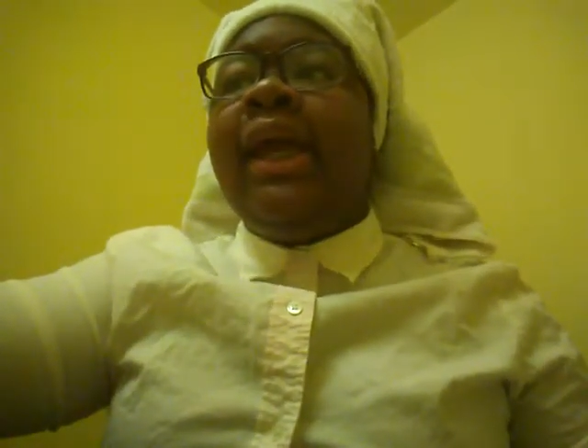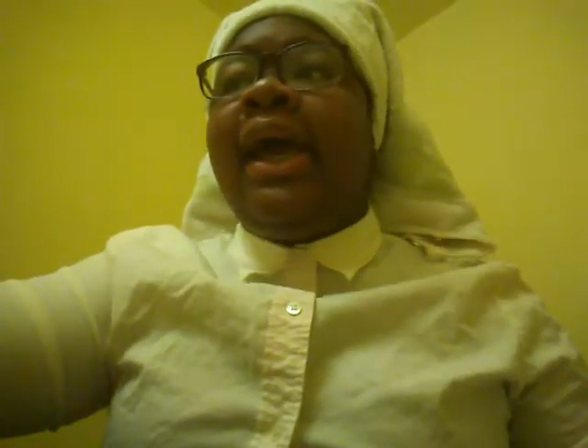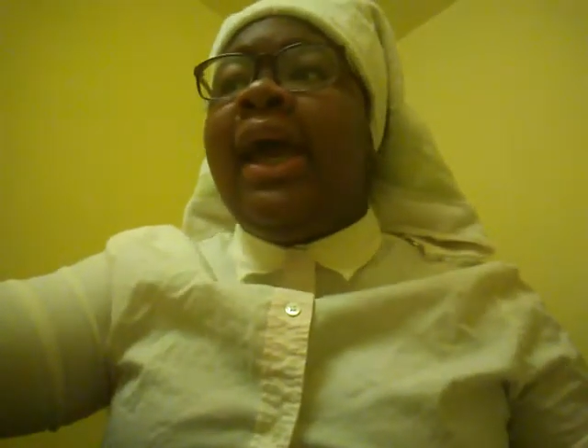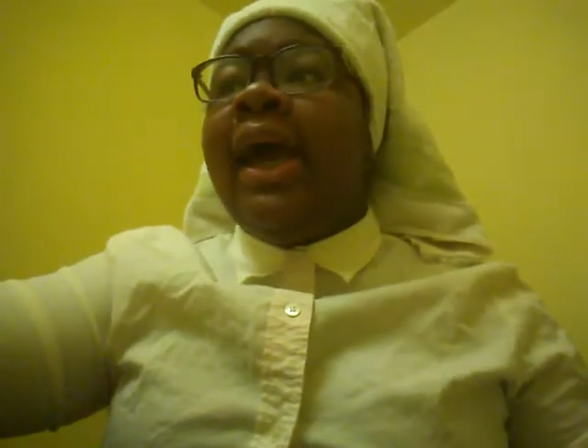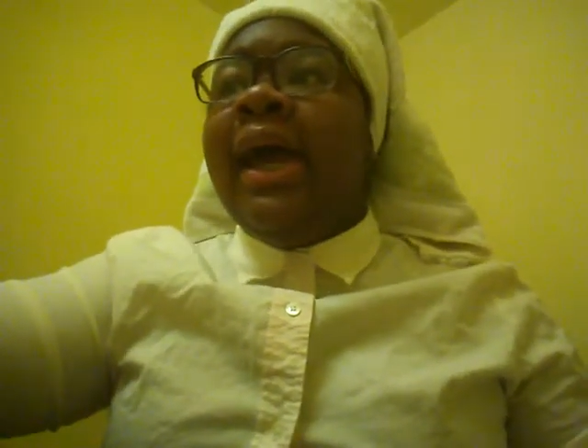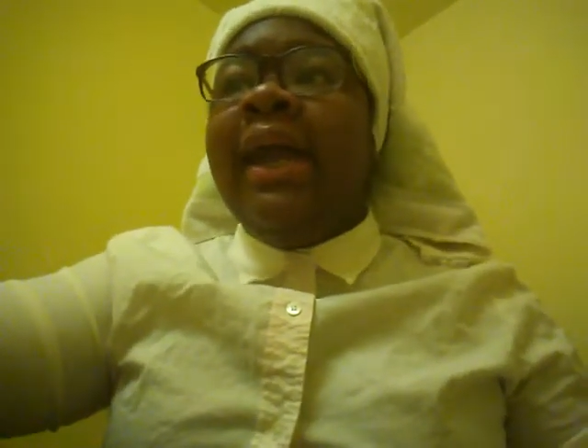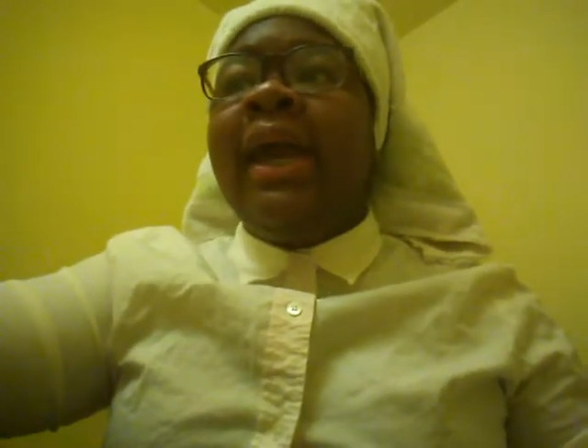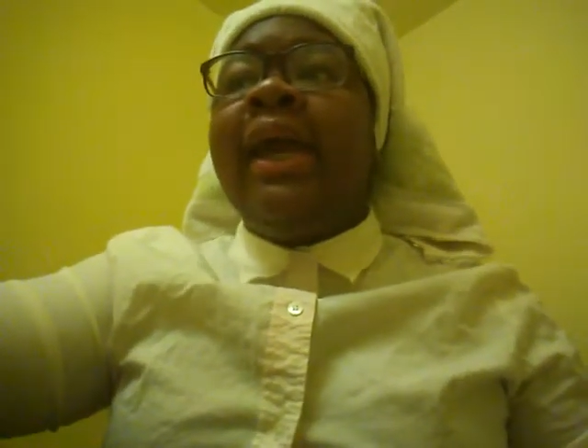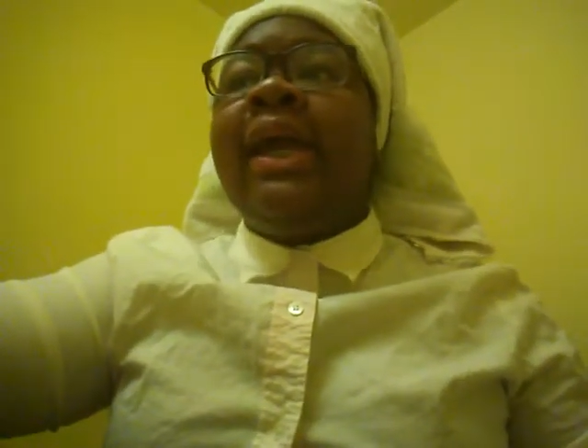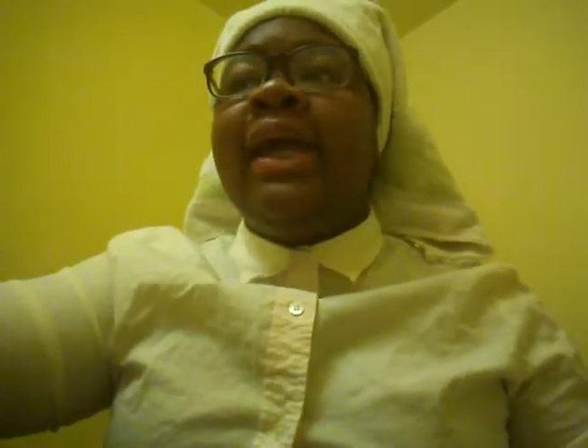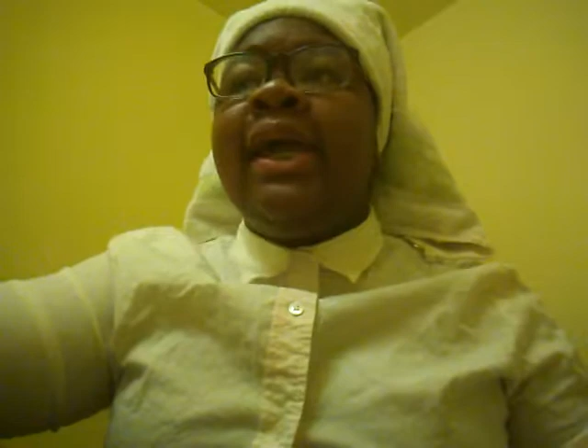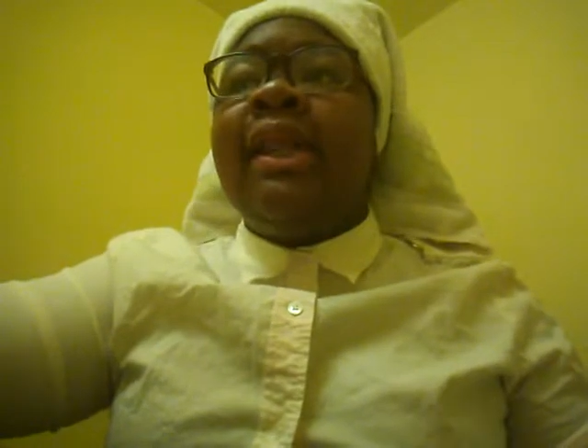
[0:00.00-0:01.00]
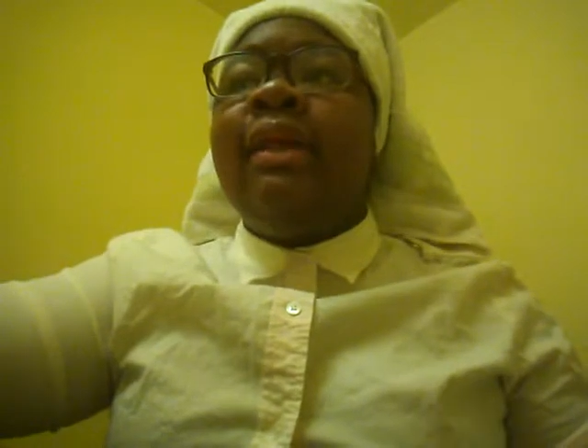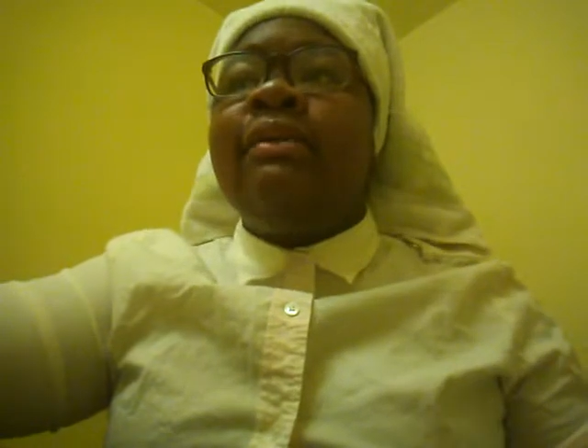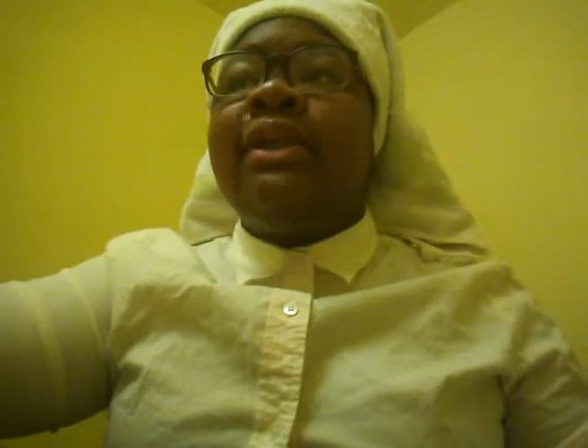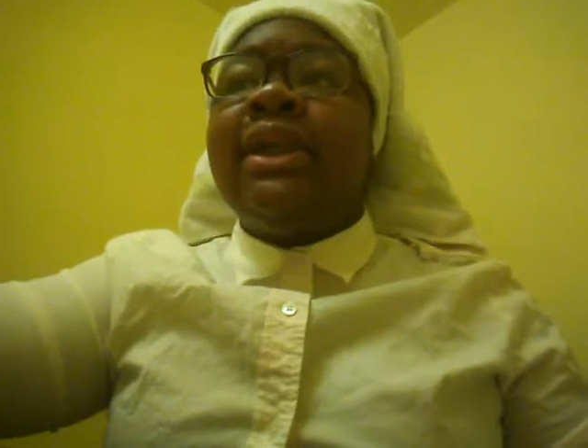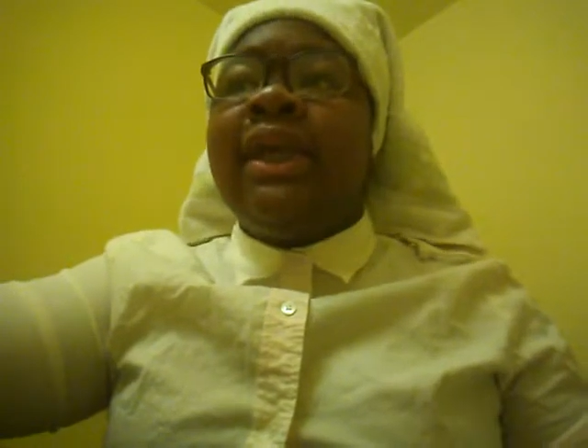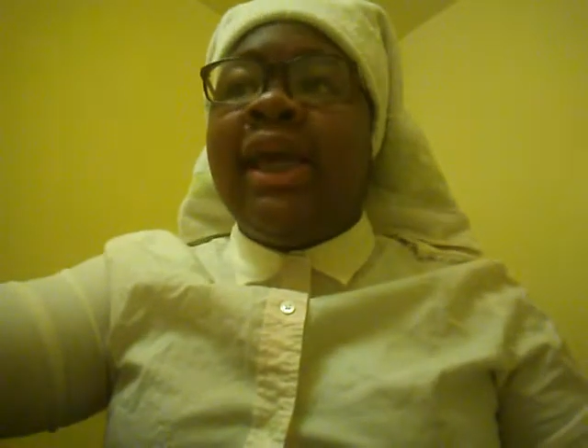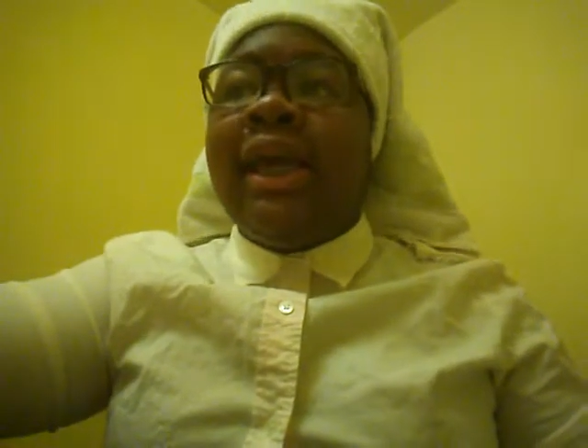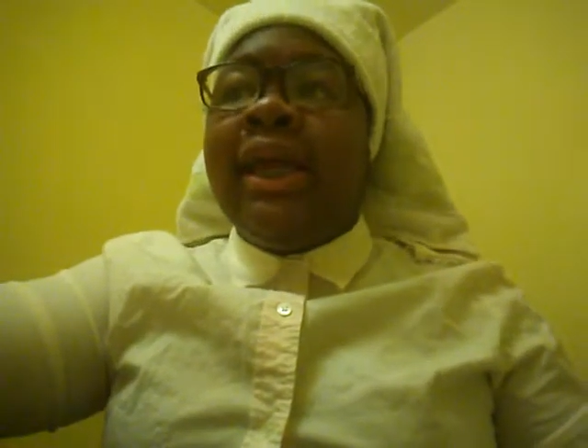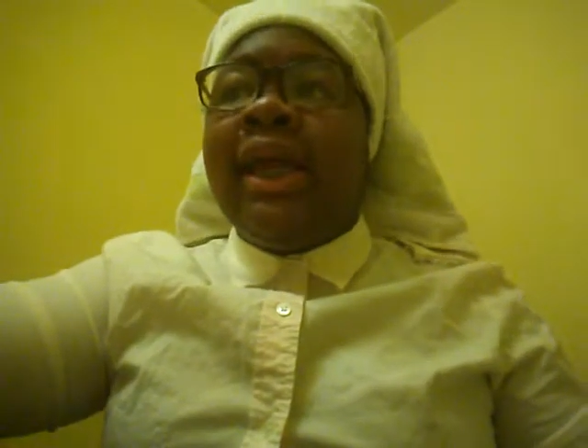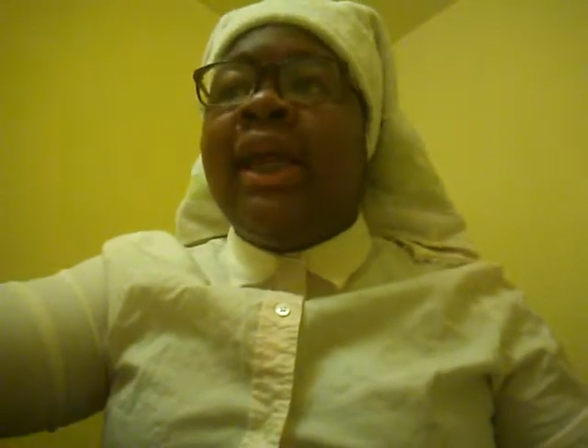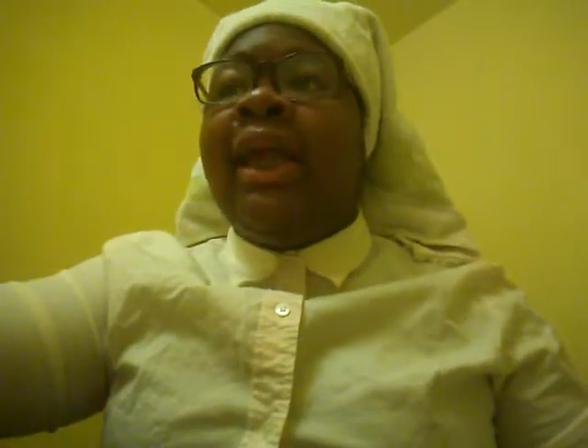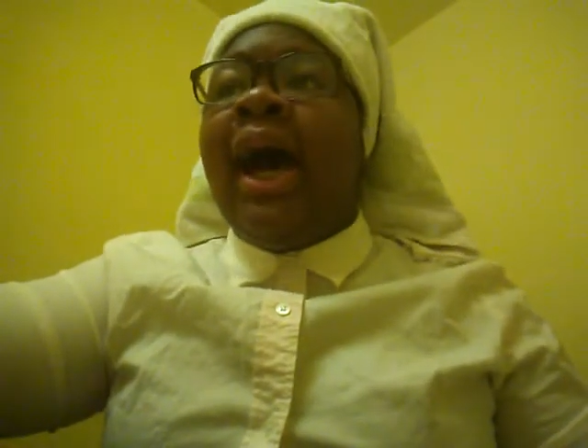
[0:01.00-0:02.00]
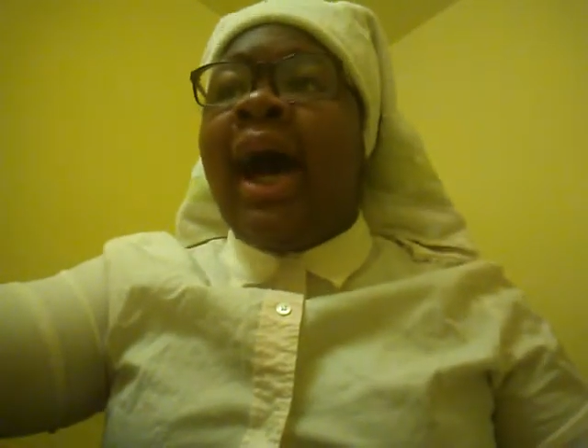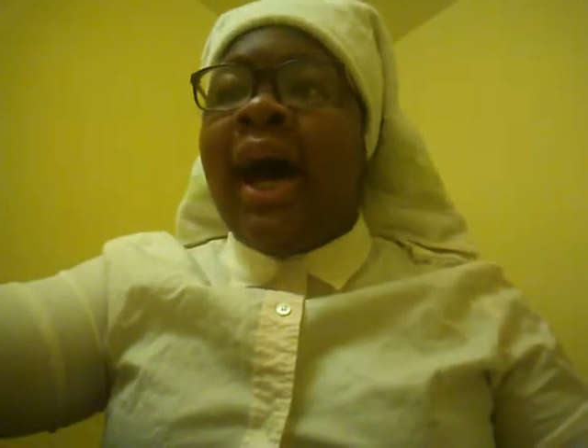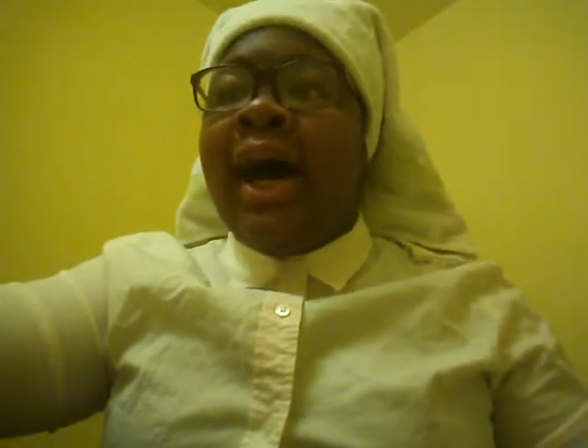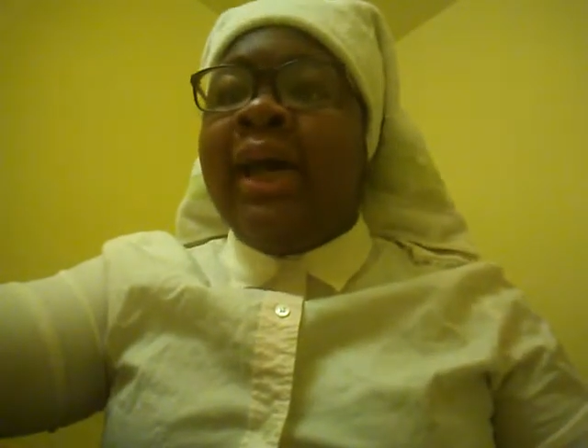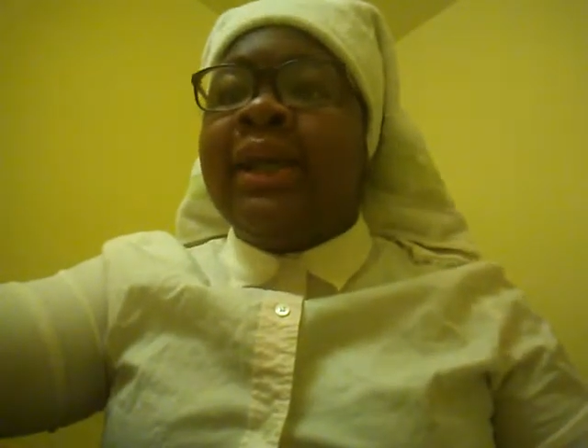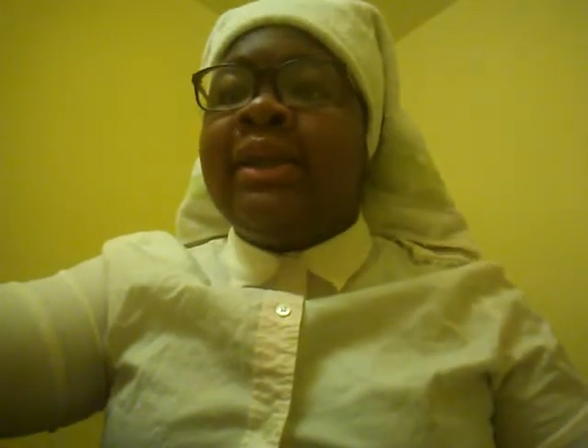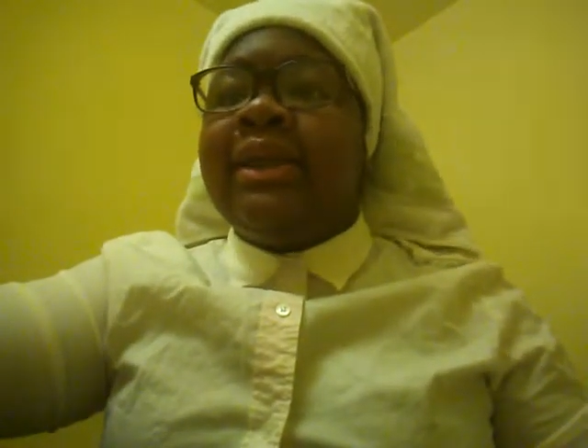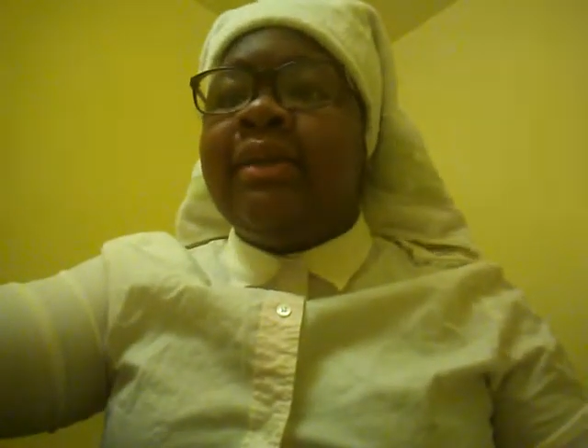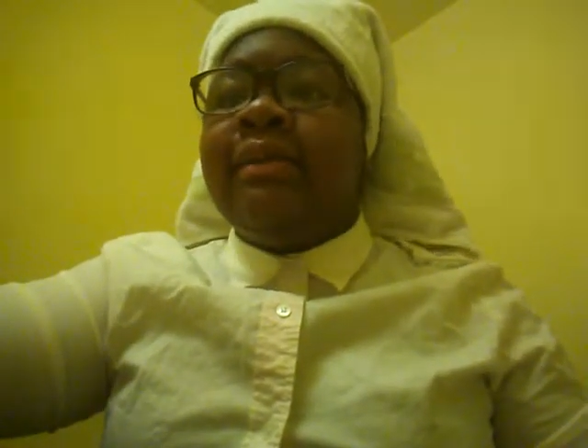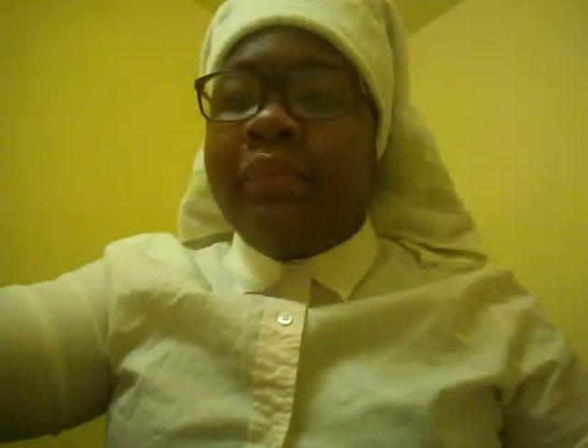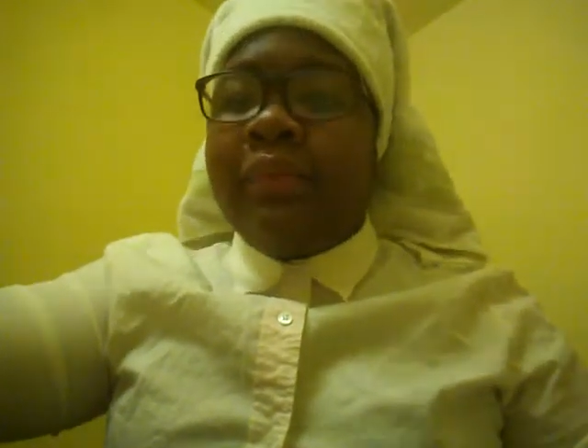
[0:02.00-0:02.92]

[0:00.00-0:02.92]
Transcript: headache, yellow skin, and eyes.